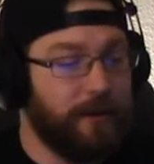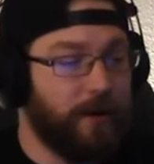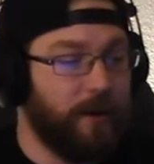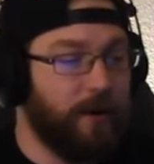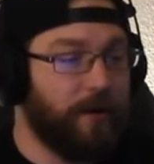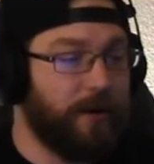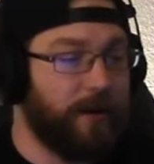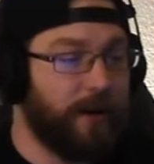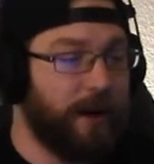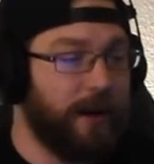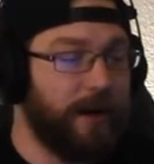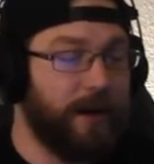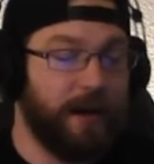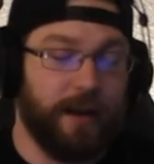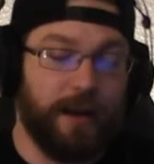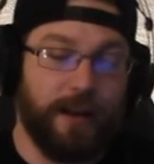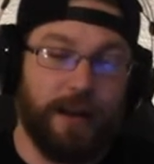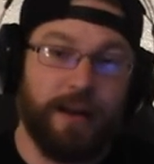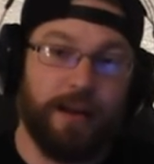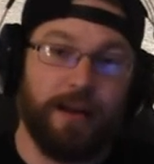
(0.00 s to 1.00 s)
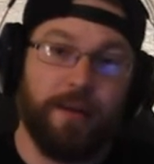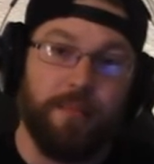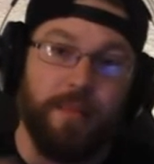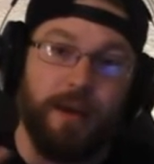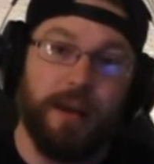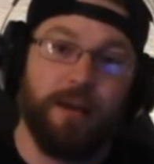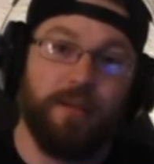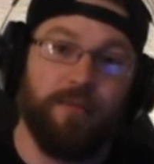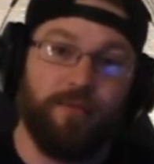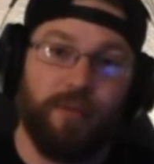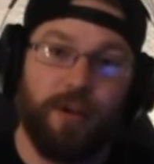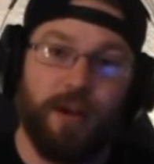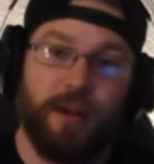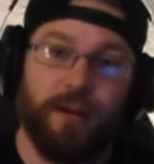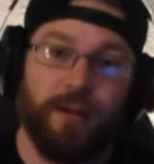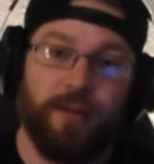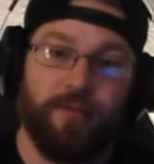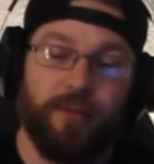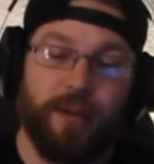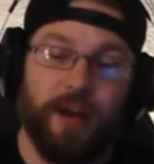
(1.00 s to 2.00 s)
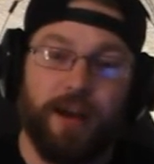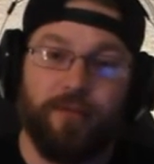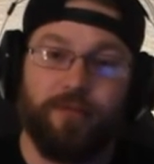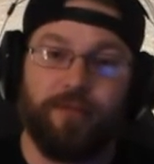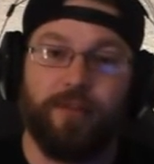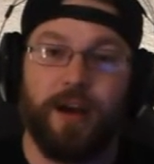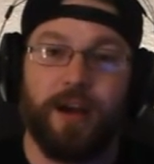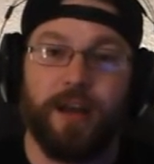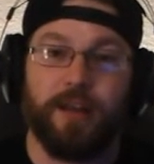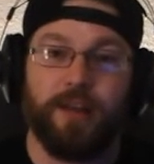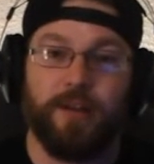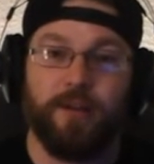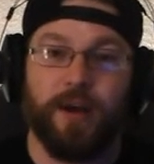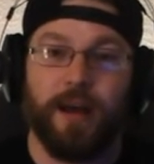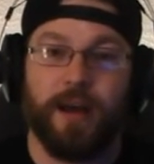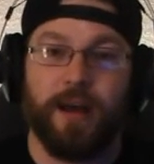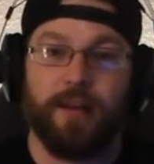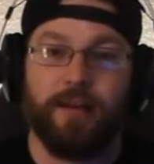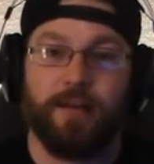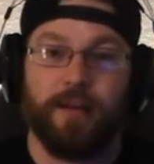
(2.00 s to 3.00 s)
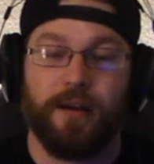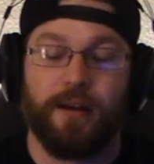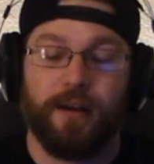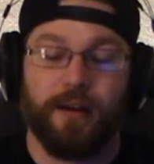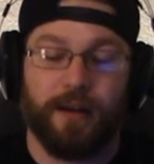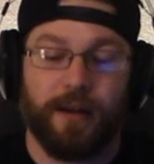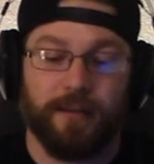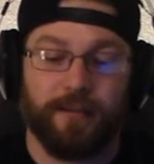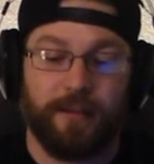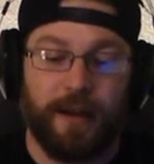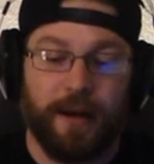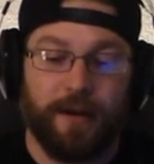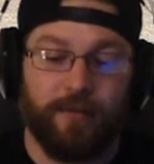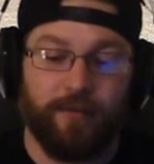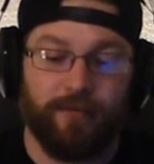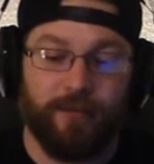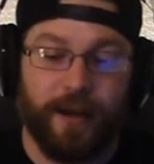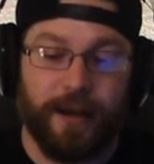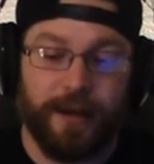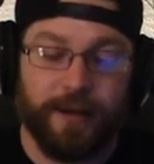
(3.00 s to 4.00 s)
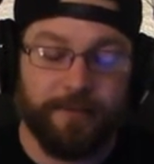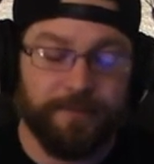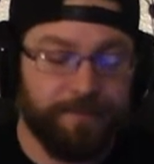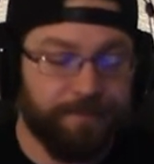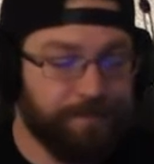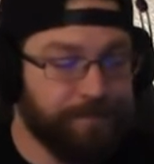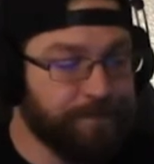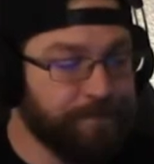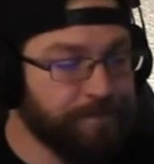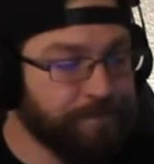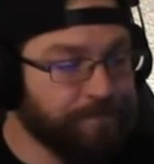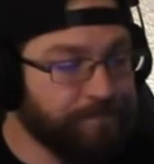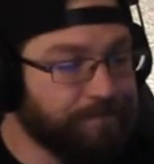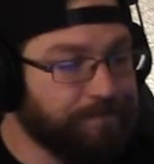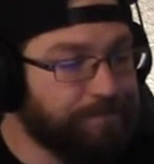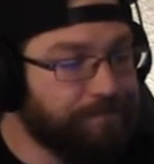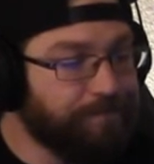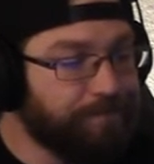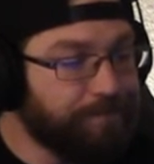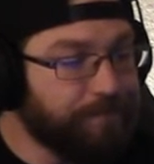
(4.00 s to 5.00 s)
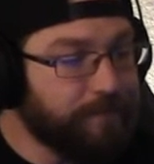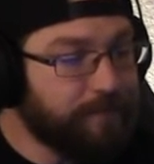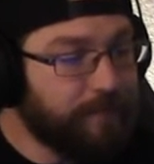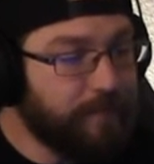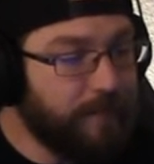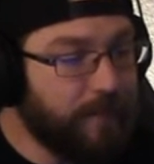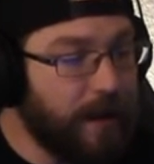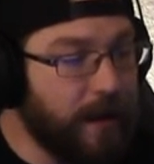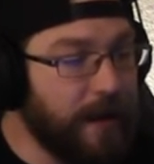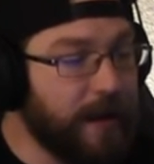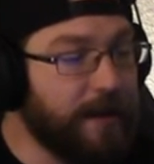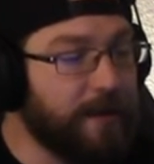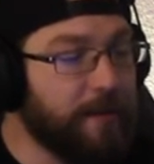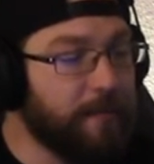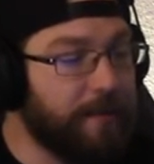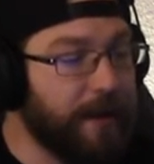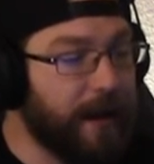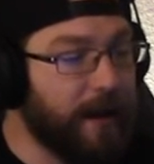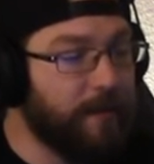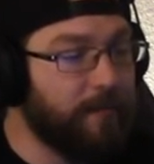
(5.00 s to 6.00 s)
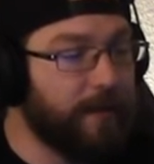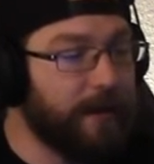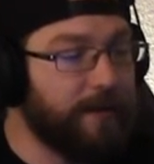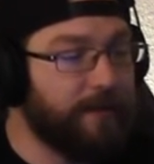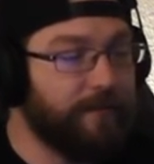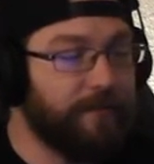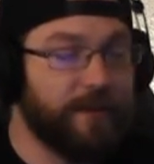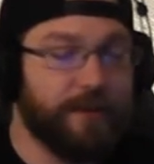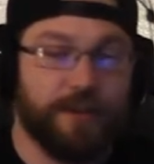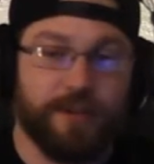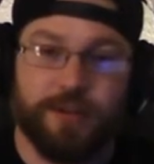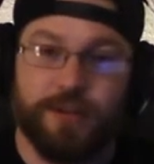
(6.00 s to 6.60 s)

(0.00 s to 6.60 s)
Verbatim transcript: Okay, and then in the main event of that fight, you had uh, a title fight in the bantamweight division.